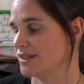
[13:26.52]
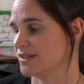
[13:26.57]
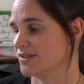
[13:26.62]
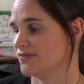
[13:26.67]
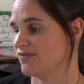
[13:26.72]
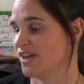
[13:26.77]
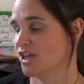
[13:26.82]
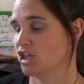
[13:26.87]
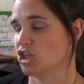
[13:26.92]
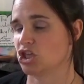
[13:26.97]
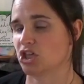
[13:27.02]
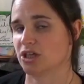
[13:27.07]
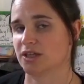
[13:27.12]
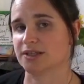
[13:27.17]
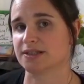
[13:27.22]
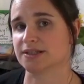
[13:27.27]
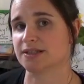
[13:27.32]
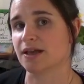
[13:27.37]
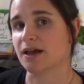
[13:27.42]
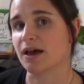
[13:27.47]

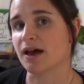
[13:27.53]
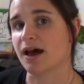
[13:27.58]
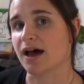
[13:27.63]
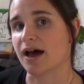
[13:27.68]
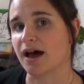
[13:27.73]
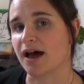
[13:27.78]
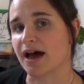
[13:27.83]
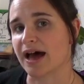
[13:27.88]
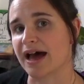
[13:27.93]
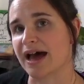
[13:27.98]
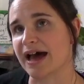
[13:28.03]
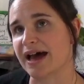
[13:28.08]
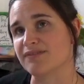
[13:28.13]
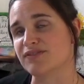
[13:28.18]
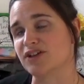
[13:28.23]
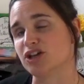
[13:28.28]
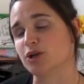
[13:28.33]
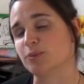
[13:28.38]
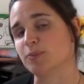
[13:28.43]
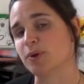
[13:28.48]
features have
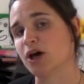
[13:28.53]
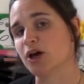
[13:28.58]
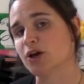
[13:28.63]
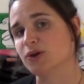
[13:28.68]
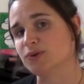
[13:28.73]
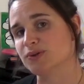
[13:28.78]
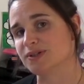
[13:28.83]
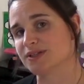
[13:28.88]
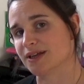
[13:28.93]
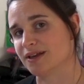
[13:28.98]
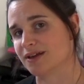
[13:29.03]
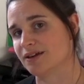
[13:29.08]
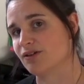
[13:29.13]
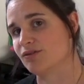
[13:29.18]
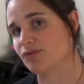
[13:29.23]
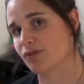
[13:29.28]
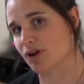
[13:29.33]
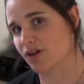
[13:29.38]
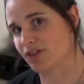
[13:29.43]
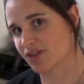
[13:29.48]
an opposing
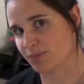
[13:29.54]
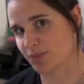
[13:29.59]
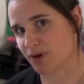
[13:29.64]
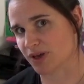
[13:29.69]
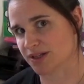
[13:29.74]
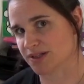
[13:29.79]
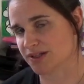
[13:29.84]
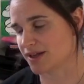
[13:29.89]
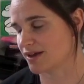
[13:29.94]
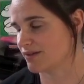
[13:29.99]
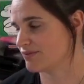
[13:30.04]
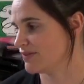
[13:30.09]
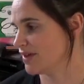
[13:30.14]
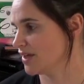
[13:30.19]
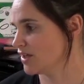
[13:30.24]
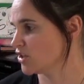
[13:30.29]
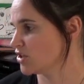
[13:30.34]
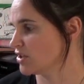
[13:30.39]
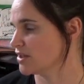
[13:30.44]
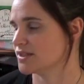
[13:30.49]
growth mindset
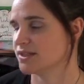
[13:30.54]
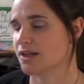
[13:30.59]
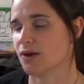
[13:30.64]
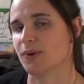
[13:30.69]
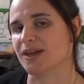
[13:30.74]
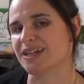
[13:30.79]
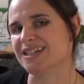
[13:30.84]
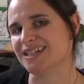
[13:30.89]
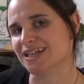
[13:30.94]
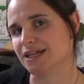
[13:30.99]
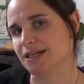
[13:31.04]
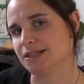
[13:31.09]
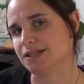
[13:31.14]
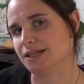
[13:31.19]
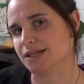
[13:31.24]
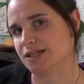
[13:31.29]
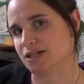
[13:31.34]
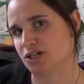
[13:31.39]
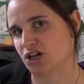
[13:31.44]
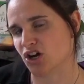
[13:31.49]
feature. So it's
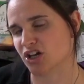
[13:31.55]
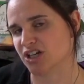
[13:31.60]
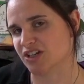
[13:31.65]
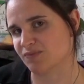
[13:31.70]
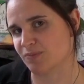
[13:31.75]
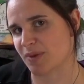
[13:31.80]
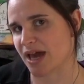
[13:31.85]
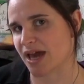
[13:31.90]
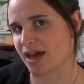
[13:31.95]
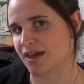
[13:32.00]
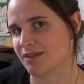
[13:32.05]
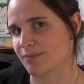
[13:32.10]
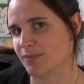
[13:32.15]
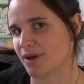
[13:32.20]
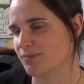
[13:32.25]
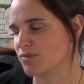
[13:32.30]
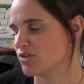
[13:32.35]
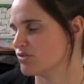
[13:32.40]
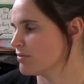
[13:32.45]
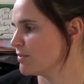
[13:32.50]
easy to kind of pair them
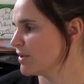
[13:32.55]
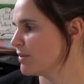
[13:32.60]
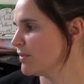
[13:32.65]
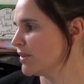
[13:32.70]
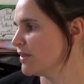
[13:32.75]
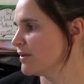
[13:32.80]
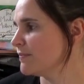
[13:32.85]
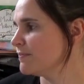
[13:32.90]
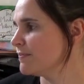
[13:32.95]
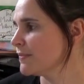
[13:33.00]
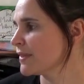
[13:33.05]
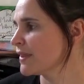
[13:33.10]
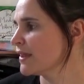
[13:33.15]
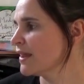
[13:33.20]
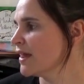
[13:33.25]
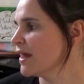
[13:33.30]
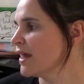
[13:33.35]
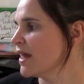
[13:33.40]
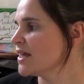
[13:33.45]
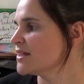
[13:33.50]
up to remember them.
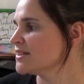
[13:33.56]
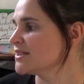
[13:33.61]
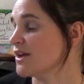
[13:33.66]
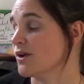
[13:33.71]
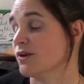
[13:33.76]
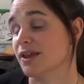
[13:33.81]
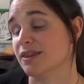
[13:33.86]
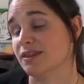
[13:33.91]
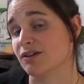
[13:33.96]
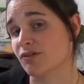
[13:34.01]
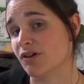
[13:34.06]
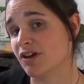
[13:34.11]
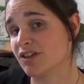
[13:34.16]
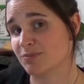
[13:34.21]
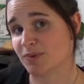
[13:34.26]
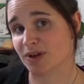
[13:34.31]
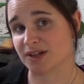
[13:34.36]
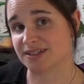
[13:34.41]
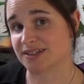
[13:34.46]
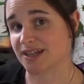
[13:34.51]
So in the growth
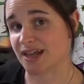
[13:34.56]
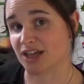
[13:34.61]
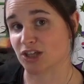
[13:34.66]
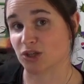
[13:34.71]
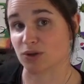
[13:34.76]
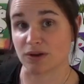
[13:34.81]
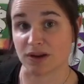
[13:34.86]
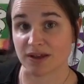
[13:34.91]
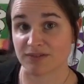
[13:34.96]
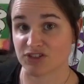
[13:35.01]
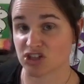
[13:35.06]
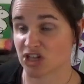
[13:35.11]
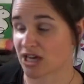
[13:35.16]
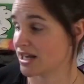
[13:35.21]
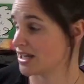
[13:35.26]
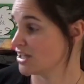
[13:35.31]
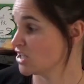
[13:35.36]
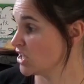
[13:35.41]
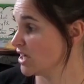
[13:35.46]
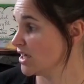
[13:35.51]
mindset, you love
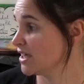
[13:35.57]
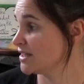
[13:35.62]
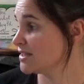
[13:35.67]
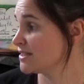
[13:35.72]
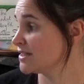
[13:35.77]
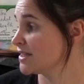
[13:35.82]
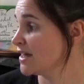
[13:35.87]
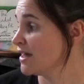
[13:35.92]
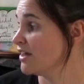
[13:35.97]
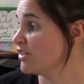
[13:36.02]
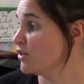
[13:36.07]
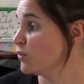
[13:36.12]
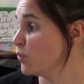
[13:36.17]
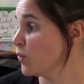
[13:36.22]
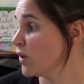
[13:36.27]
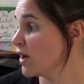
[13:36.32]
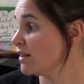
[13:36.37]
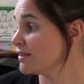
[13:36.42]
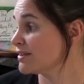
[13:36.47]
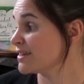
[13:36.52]
challenges. The
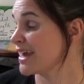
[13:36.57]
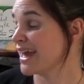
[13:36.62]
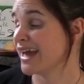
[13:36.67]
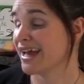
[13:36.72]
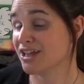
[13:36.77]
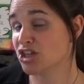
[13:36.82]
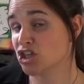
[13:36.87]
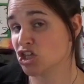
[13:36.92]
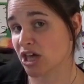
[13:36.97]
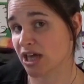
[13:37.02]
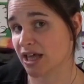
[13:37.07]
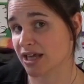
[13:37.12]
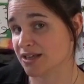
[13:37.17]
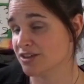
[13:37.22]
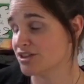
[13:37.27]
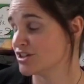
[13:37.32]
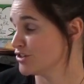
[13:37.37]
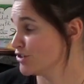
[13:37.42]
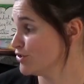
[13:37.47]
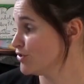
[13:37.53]
world can
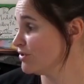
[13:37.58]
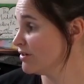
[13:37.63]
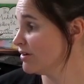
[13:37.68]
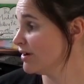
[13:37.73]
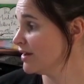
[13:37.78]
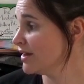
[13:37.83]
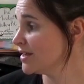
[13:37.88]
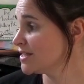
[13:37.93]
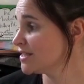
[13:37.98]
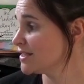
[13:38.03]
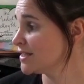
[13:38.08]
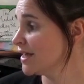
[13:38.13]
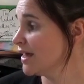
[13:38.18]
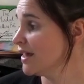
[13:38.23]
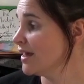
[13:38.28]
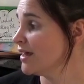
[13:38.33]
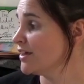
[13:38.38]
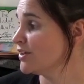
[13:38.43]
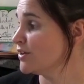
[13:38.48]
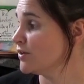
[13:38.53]
change in your eyes.
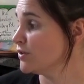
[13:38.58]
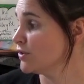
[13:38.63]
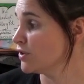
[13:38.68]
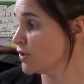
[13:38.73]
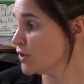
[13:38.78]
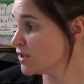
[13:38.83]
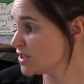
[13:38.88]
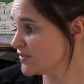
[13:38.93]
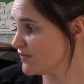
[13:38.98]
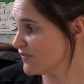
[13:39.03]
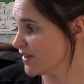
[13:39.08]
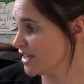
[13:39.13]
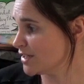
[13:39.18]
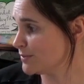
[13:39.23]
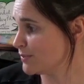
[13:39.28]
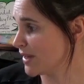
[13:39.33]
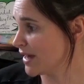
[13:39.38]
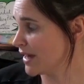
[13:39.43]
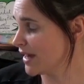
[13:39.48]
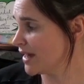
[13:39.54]
You use
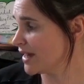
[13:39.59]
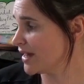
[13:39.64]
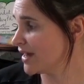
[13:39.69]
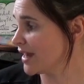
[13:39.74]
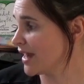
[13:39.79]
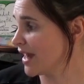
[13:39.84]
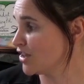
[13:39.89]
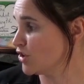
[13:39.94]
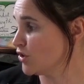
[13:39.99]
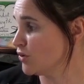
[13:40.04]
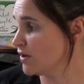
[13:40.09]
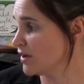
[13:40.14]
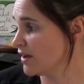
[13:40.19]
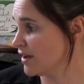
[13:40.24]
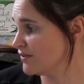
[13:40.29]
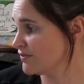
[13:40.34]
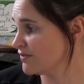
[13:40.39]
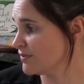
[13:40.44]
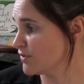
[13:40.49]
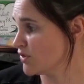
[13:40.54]
feedback and you
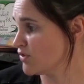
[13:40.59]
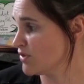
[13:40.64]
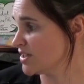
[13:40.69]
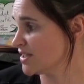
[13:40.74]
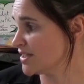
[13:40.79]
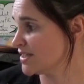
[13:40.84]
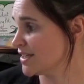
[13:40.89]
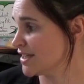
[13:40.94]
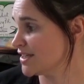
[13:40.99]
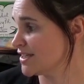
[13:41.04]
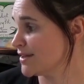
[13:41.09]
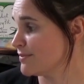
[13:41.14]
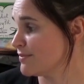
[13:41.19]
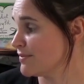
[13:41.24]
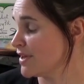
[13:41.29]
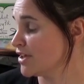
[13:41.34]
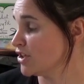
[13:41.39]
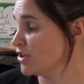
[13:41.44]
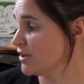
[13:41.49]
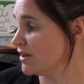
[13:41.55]
learn from
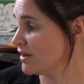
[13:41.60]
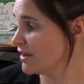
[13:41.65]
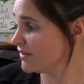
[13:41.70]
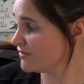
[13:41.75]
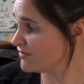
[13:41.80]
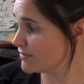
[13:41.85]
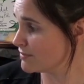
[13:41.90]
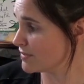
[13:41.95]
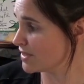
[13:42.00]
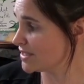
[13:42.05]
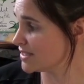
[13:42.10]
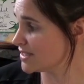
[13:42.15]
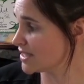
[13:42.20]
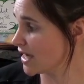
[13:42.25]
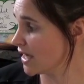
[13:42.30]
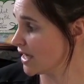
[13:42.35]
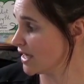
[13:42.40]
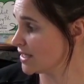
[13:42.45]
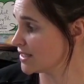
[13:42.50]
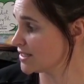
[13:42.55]
criticism, you learn from
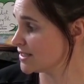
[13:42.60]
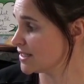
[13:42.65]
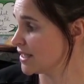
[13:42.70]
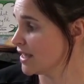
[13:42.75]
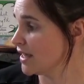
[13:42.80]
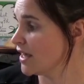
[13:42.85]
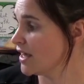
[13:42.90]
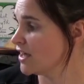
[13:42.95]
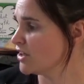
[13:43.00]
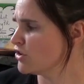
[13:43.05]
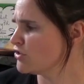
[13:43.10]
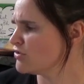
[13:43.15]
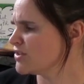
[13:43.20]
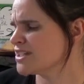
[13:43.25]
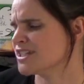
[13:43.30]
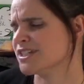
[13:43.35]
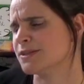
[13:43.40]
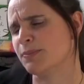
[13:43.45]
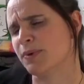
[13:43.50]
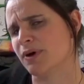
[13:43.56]
mistakes, you're
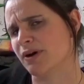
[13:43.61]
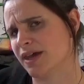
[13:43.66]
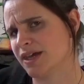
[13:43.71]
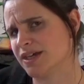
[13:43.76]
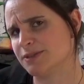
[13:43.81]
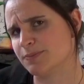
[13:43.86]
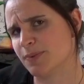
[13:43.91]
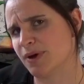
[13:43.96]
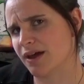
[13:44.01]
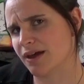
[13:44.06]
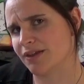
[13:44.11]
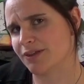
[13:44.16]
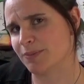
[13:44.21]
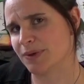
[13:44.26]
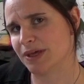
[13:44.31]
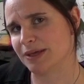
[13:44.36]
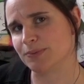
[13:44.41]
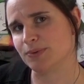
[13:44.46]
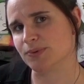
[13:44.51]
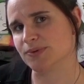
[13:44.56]
inspired by other
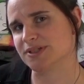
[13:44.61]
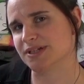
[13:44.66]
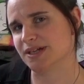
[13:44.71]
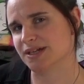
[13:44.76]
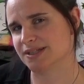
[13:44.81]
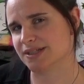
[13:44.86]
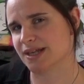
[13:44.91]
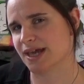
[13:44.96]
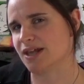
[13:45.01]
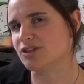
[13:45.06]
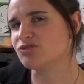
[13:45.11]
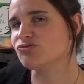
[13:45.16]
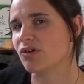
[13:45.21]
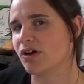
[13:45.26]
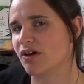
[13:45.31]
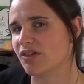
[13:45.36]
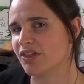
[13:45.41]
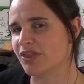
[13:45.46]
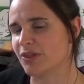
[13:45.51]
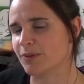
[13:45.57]
people's success
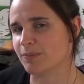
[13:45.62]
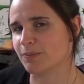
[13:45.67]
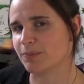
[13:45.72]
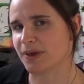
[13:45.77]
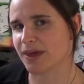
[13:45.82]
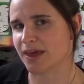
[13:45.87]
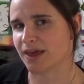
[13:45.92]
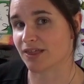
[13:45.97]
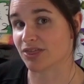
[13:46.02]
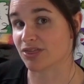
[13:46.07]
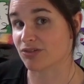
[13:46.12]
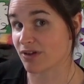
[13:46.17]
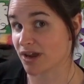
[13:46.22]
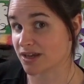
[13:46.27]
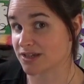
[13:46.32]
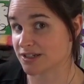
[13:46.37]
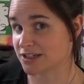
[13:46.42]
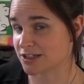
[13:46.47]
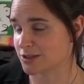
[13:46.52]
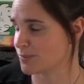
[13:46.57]
rather than being
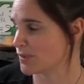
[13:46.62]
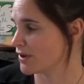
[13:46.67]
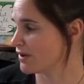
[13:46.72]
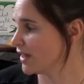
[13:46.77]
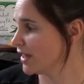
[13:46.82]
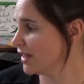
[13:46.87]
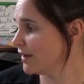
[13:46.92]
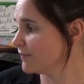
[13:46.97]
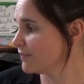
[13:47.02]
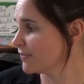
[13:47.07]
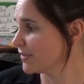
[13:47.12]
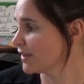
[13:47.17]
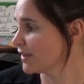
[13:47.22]
threatened by